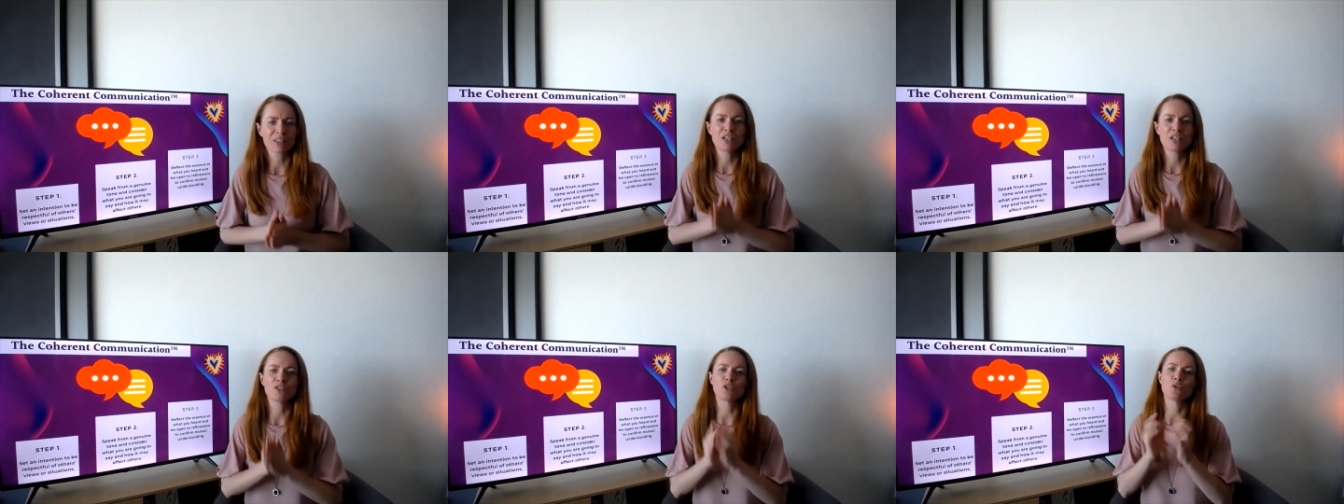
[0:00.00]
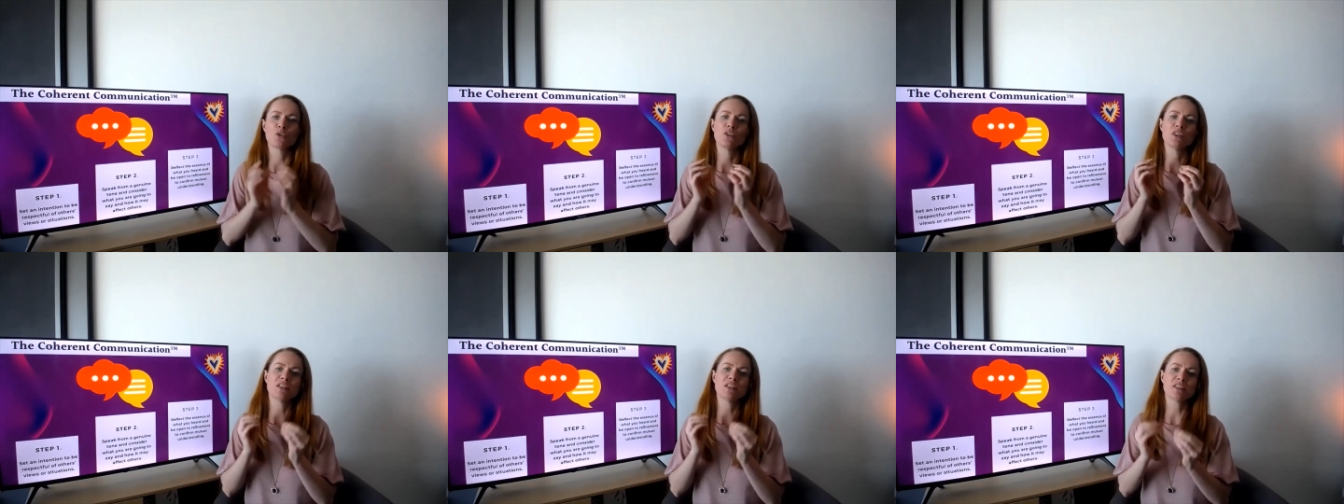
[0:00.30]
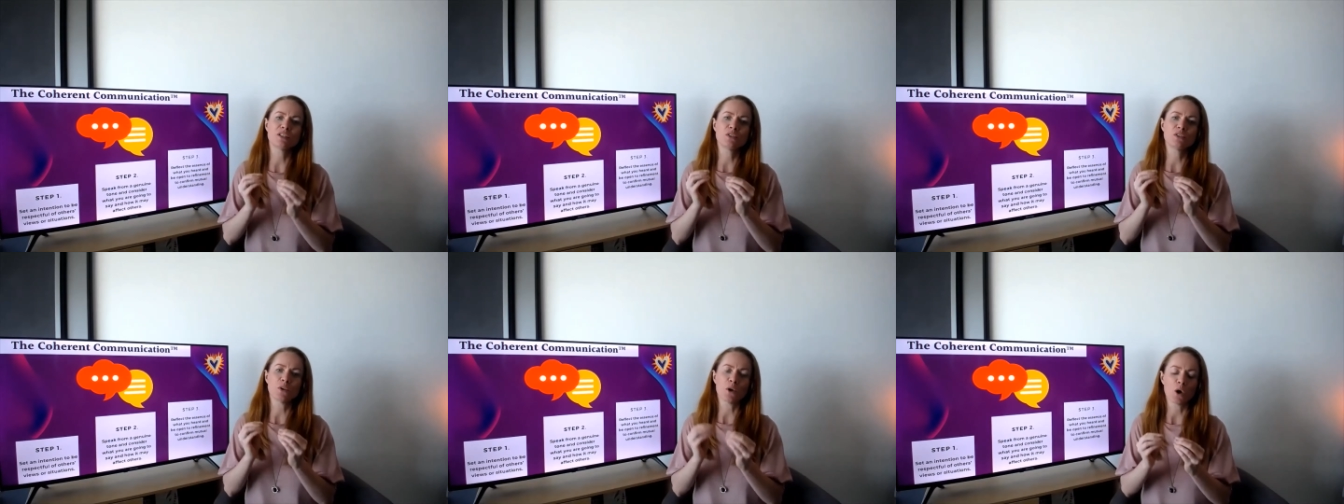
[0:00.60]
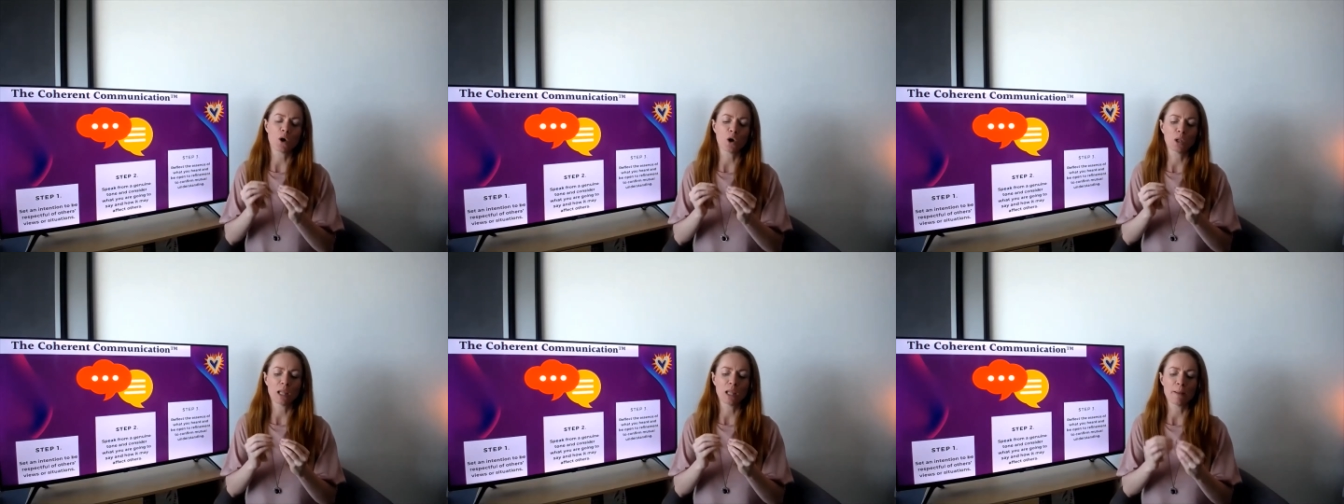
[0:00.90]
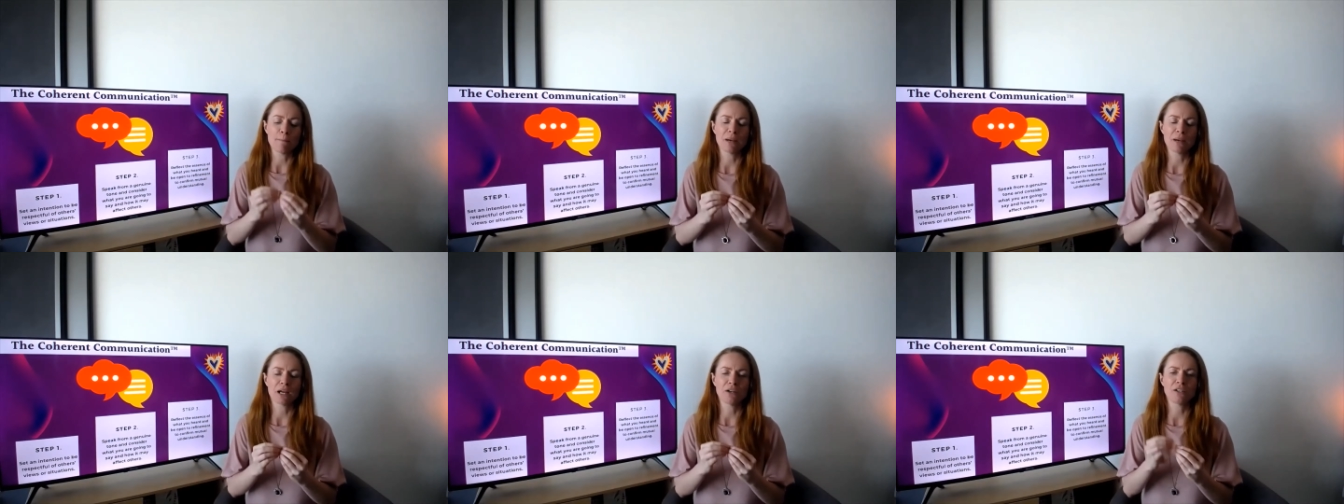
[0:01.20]
so this is all
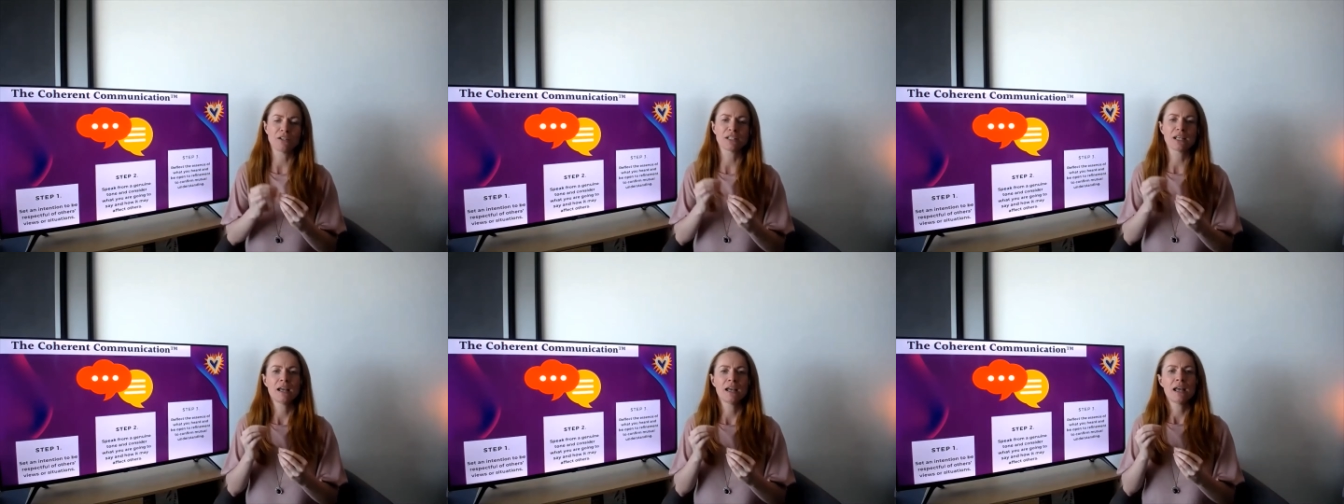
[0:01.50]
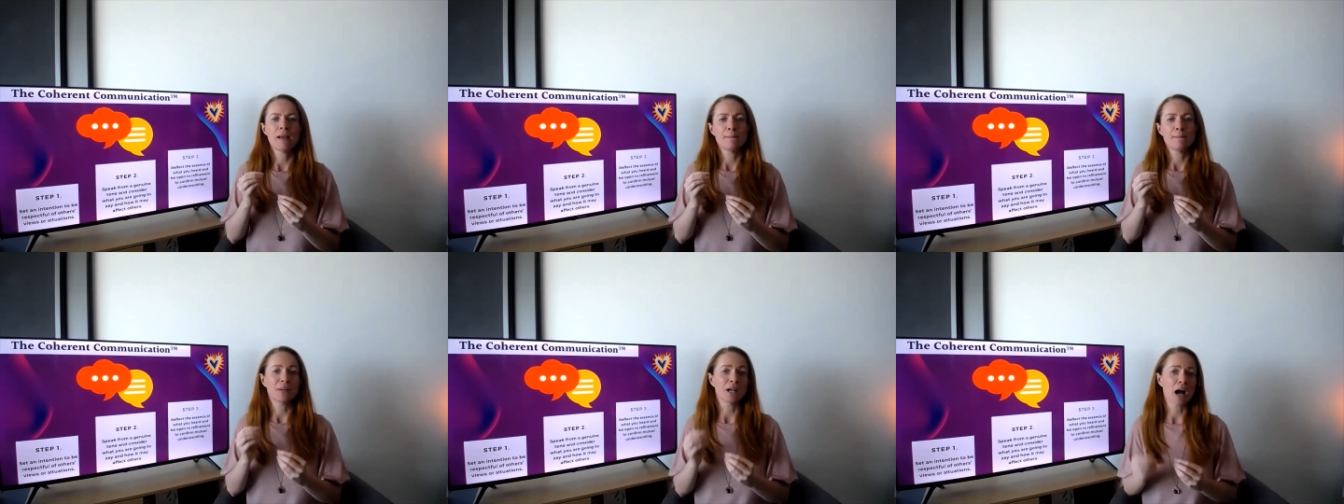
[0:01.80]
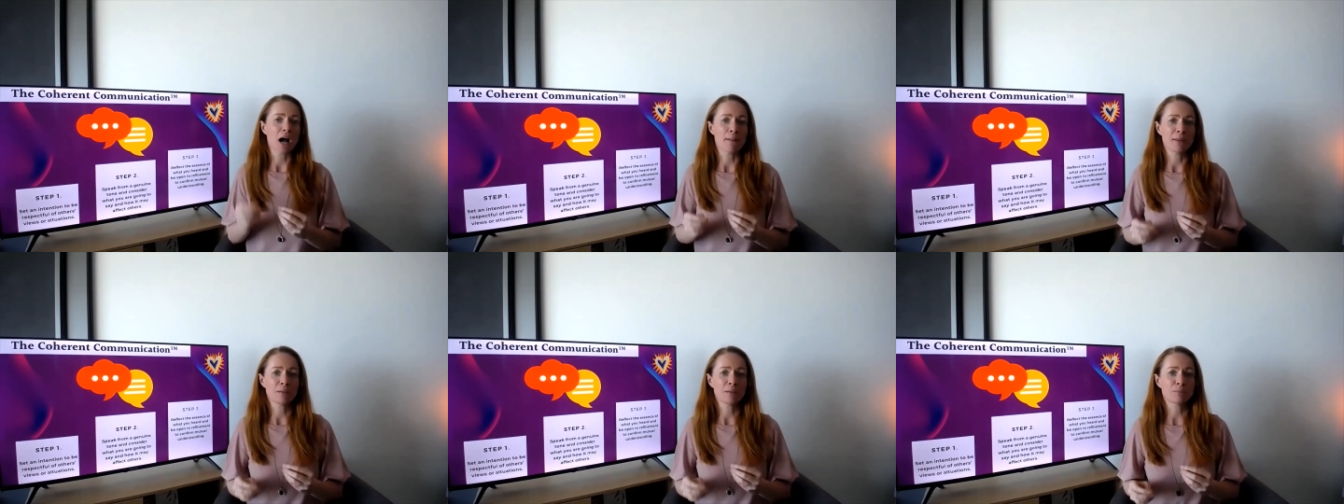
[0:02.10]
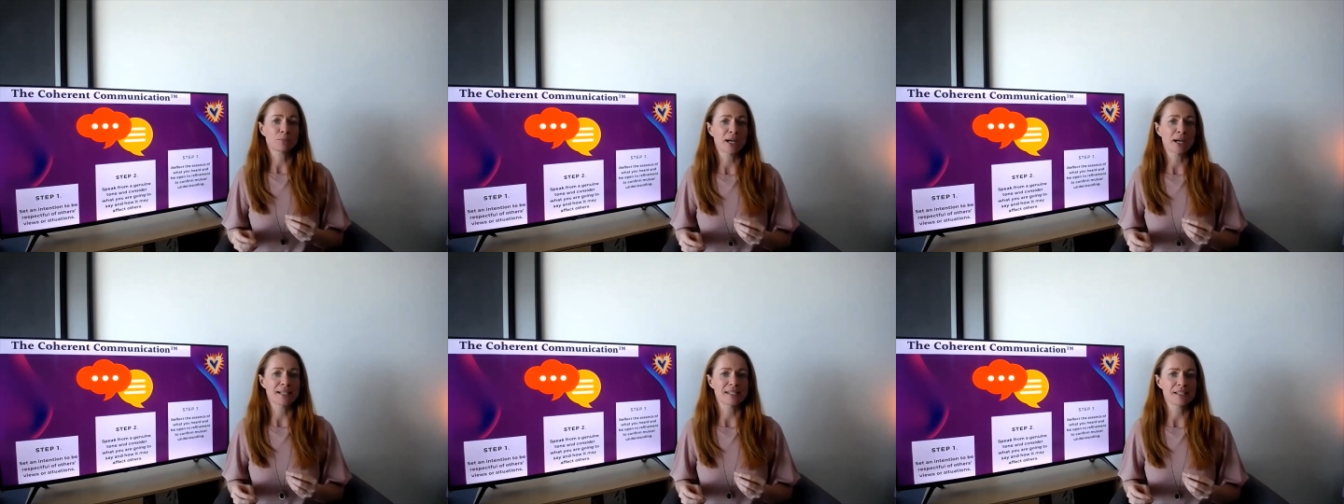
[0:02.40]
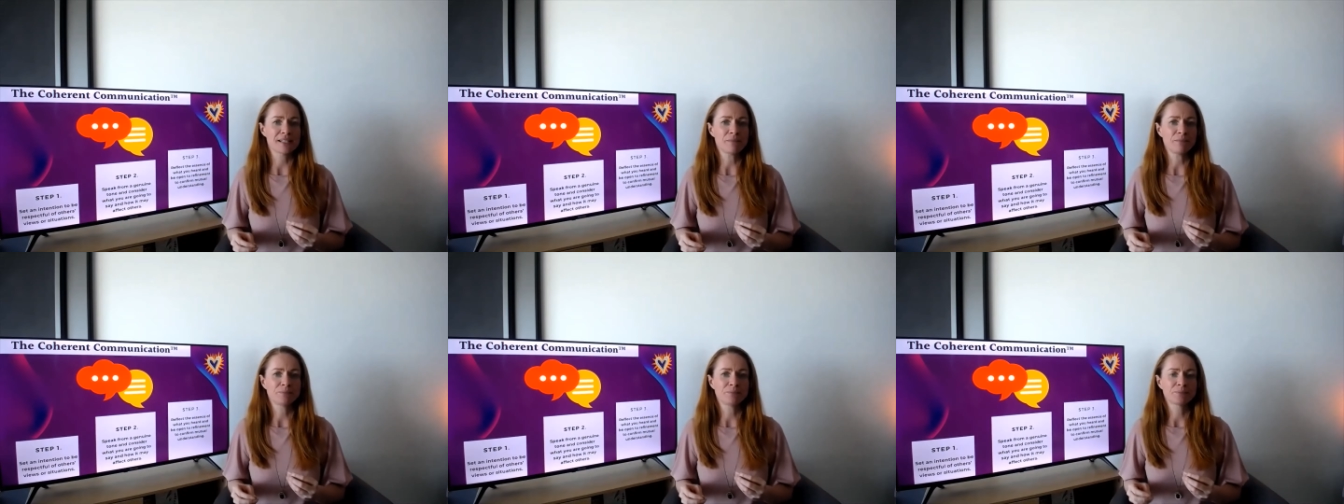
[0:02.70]
about becoming
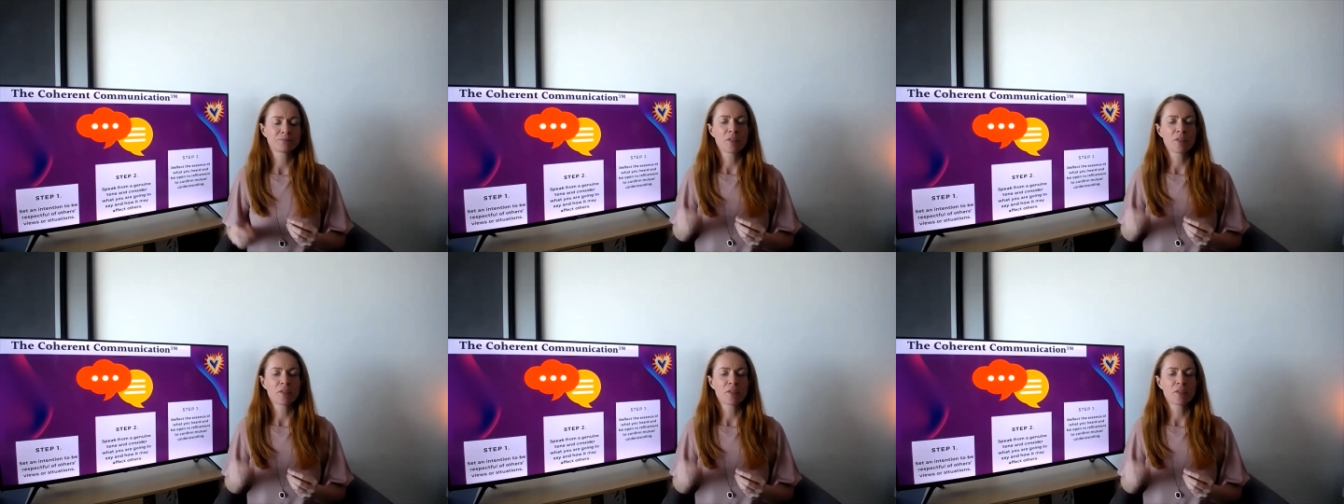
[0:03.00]
present,